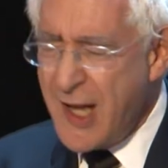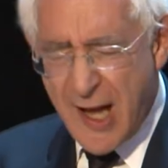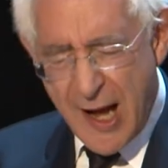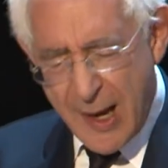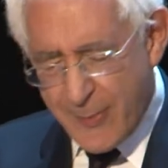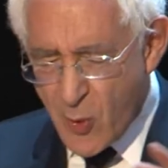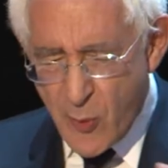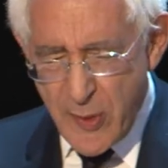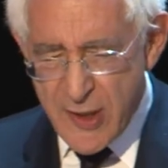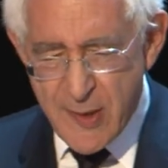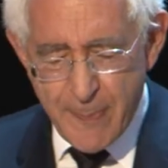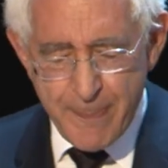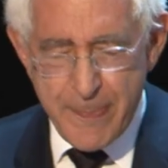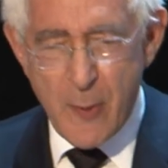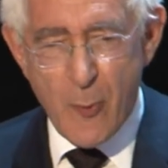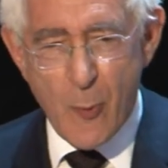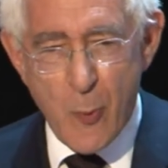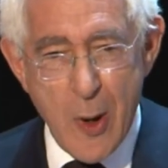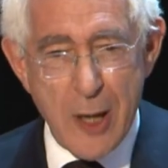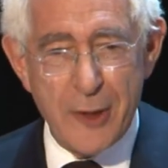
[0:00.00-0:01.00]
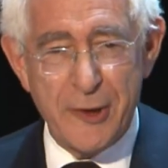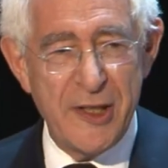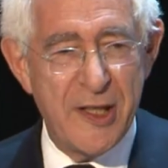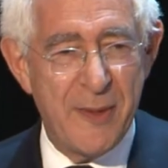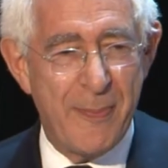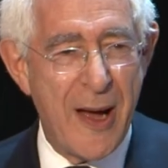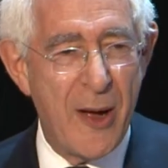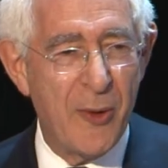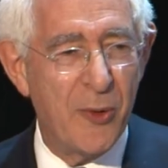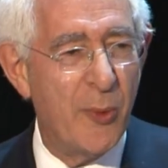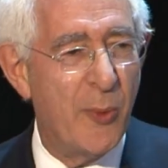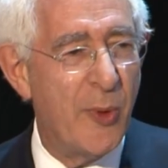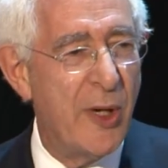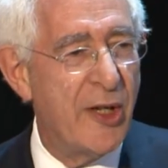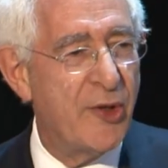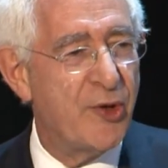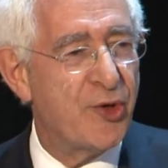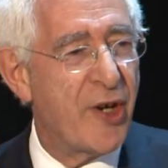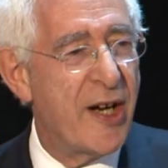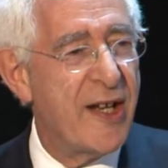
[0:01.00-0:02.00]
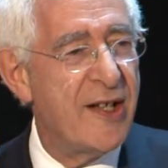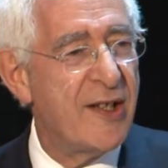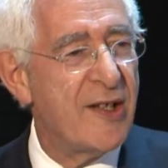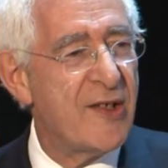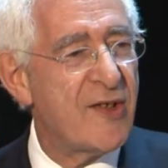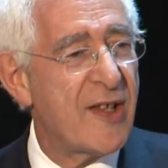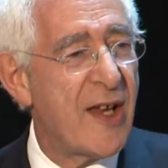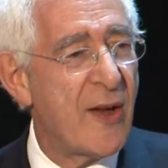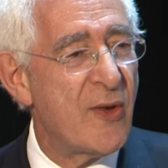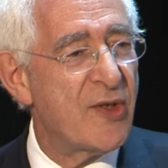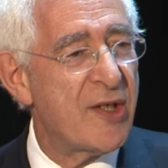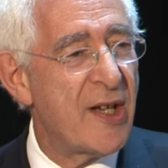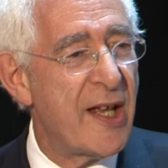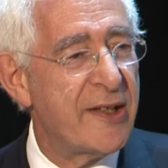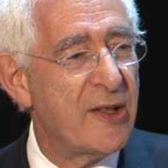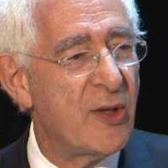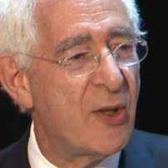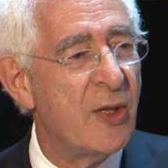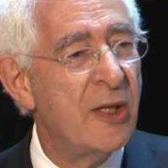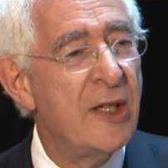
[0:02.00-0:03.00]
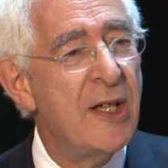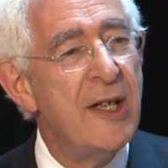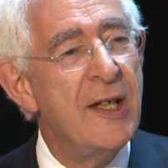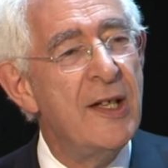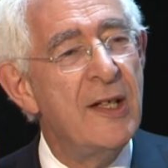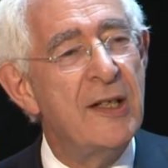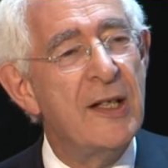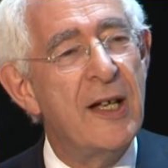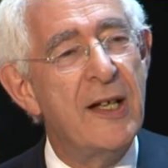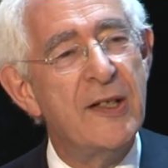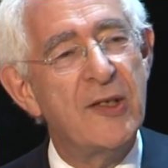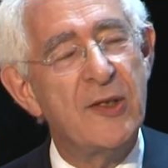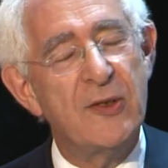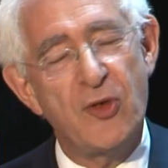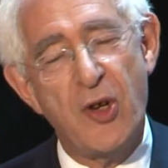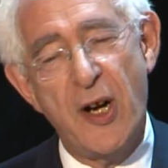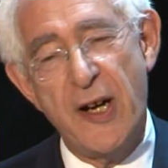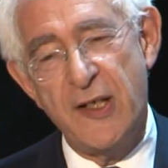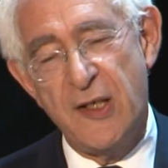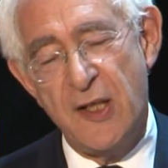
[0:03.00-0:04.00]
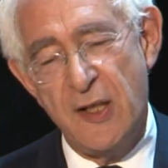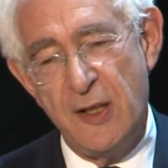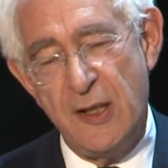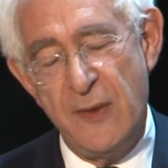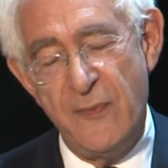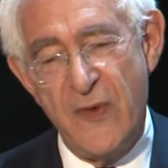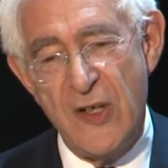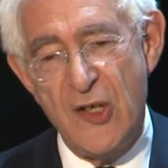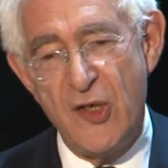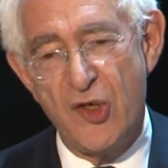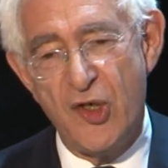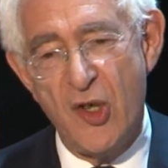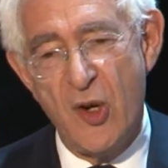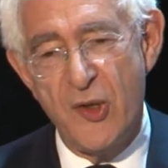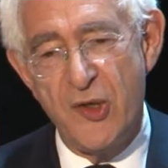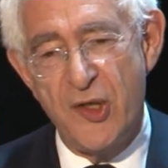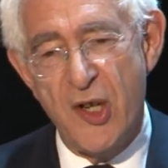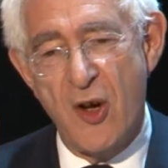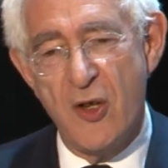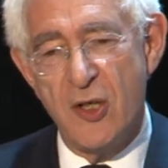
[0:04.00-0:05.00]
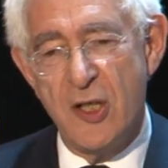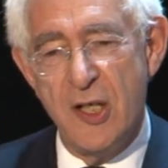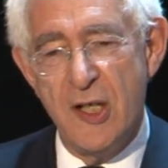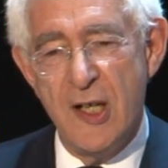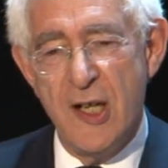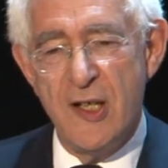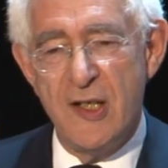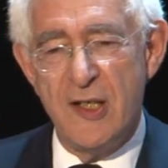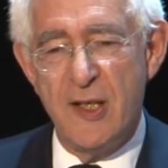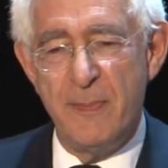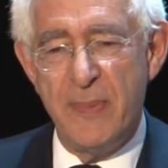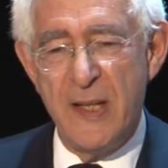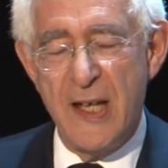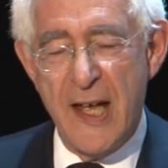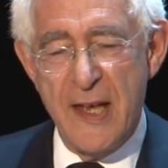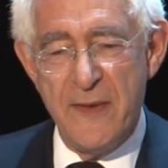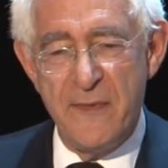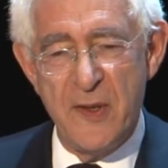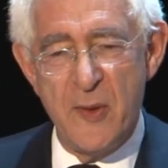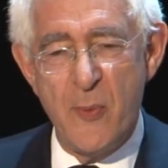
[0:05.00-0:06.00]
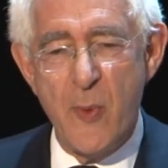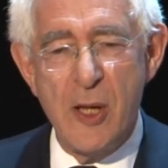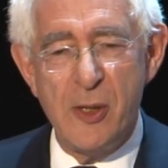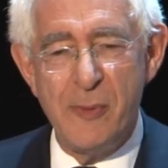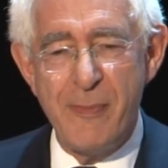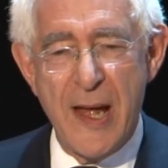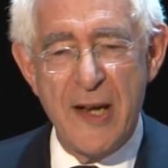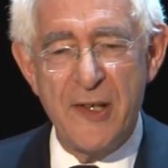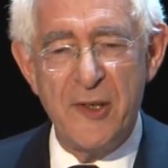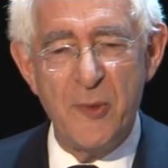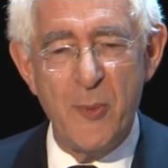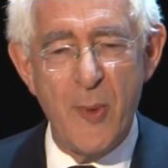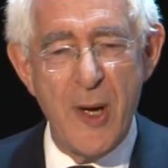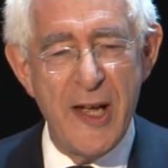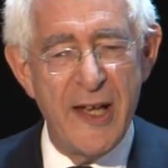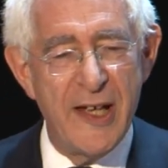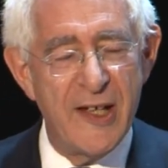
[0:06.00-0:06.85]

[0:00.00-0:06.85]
I'm always a bit worried about the word trained. It sounds like you're uh, trying to convince your dog to behave in a well-mannered way.